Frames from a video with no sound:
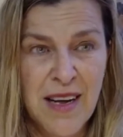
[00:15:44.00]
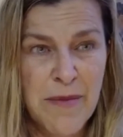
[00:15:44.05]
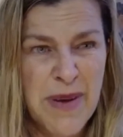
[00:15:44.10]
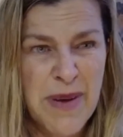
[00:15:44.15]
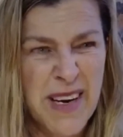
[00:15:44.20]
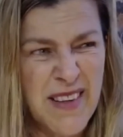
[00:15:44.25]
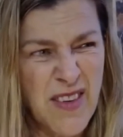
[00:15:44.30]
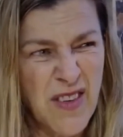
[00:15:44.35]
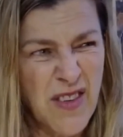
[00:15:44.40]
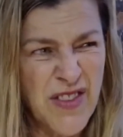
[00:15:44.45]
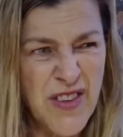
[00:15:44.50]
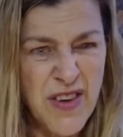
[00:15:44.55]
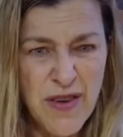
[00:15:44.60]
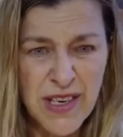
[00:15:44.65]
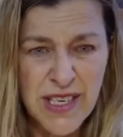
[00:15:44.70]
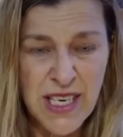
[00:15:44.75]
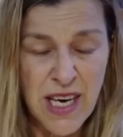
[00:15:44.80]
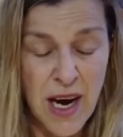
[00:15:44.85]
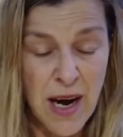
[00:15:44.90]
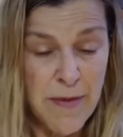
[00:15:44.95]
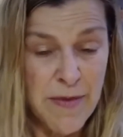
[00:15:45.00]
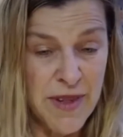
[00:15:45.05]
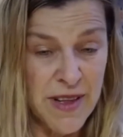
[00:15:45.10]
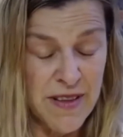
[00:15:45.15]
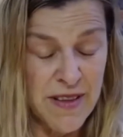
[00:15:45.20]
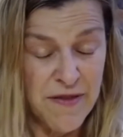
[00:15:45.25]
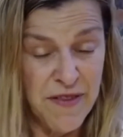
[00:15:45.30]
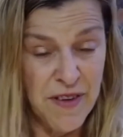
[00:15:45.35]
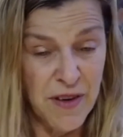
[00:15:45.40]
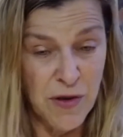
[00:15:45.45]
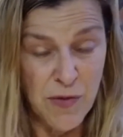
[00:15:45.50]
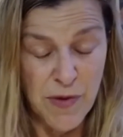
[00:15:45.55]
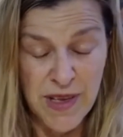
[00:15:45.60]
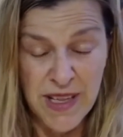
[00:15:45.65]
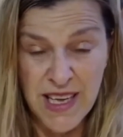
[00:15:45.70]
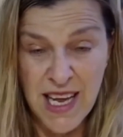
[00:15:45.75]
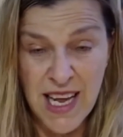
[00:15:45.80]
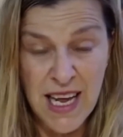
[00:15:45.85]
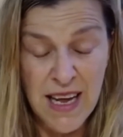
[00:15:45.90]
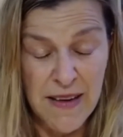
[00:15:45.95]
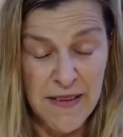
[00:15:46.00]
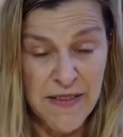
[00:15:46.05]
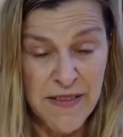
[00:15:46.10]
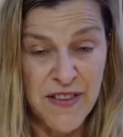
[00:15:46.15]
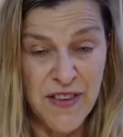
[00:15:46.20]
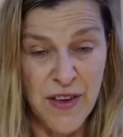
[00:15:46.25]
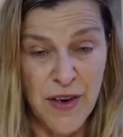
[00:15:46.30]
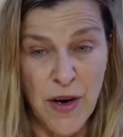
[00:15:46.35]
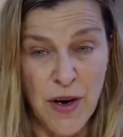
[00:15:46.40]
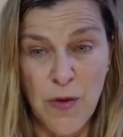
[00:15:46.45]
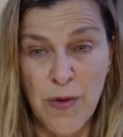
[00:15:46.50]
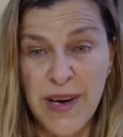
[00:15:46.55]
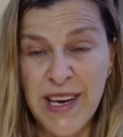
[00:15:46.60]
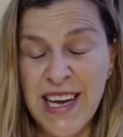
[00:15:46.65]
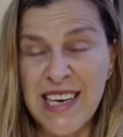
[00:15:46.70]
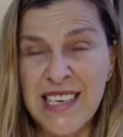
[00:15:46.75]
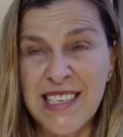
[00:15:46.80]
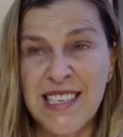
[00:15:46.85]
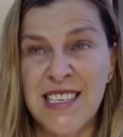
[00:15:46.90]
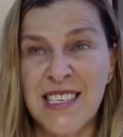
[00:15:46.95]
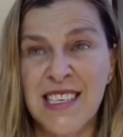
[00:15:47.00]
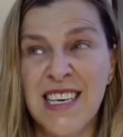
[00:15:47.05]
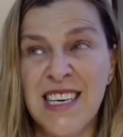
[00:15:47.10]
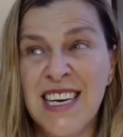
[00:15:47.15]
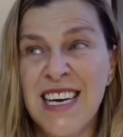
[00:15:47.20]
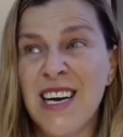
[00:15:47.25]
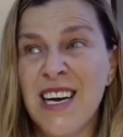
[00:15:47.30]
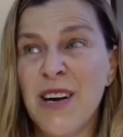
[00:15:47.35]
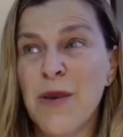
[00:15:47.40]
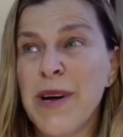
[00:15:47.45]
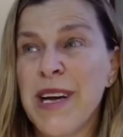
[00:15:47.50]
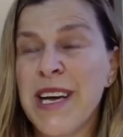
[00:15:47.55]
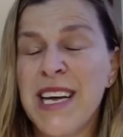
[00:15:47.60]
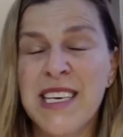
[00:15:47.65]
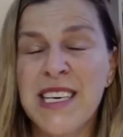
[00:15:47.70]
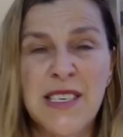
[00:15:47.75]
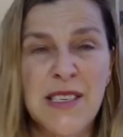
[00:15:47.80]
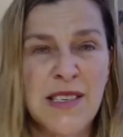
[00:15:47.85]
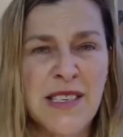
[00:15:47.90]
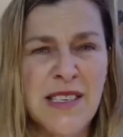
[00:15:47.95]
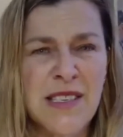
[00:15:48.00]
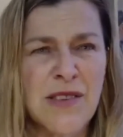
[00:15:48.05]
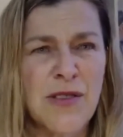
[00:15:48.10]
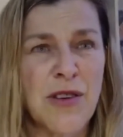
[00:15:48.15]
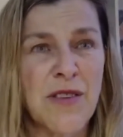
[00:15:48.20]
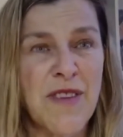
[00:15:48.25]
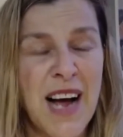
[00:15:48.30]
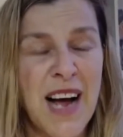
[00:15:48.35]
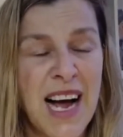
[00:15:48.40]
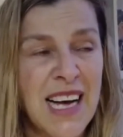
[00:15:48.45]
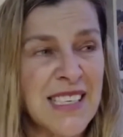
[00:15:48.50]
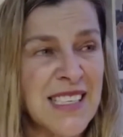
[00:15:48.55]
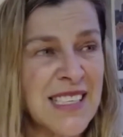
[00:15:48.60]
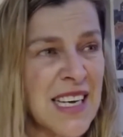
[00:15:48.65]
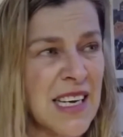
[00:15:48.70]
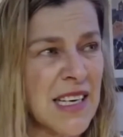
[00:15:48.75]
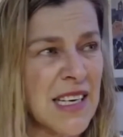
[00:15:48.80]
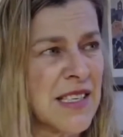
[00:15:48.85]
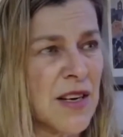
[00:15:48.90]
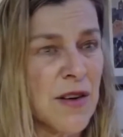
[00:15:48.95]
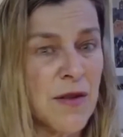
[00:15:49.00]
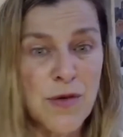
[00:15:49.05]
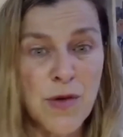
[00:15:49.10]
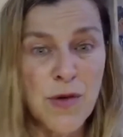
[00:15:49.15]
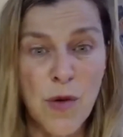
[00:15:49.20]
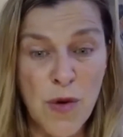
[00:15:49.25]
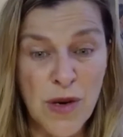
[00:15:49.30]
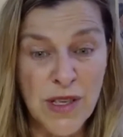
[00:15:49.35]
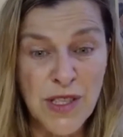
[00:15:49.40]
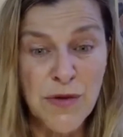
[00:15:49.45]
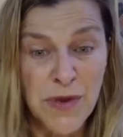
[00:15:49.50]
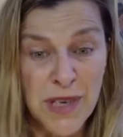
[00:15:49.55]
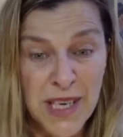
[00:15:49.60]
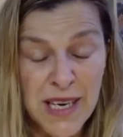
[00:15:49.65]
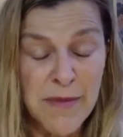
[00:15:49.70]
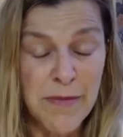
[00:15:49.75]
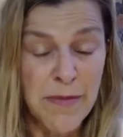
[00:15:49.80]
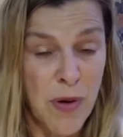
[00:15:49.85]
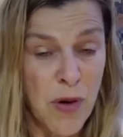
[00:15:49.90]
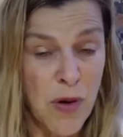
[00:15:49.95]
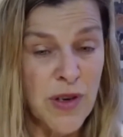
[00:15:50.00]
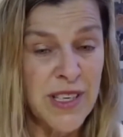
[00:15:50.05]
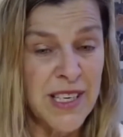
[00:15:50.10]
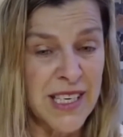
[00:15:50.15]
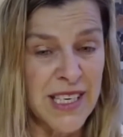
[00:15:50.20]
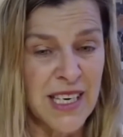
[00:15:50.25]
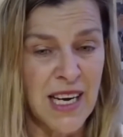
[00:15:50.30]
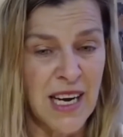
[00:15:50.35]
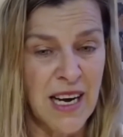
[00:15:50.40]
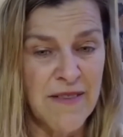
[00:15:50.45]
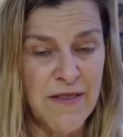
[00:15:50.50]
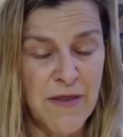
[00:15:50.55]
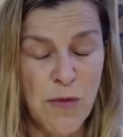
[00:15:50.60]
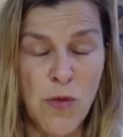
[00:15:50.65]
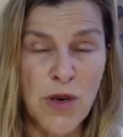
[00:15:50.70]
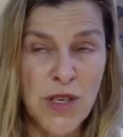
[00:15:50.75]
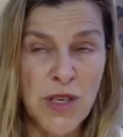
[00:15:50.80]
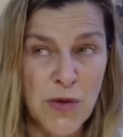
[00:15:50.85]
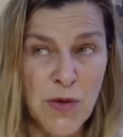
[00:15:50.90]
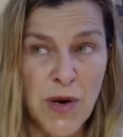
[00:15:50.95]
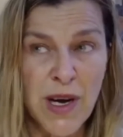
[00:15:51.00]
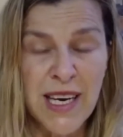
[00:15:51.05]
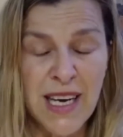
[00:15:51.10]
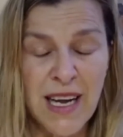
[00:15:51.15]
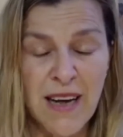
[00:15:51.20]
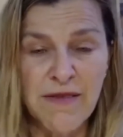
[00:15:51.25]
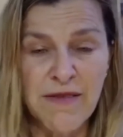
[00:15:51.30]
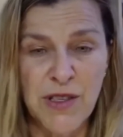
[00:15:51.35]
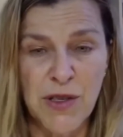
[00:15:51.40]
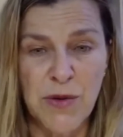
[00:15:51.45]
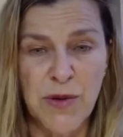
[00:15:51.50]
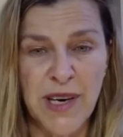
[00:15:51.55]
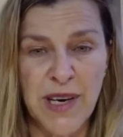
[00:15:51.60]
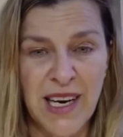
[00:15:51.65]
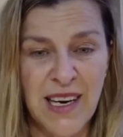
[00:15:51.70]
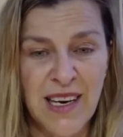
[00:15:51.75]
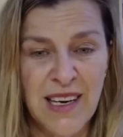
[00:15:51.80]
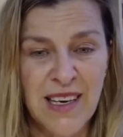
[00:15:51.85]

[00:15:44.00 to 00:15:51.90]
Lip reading: But it's also a time that's filled with gifts. We get to sort of ask ourselves, well, what's really important in life and what do I love doing?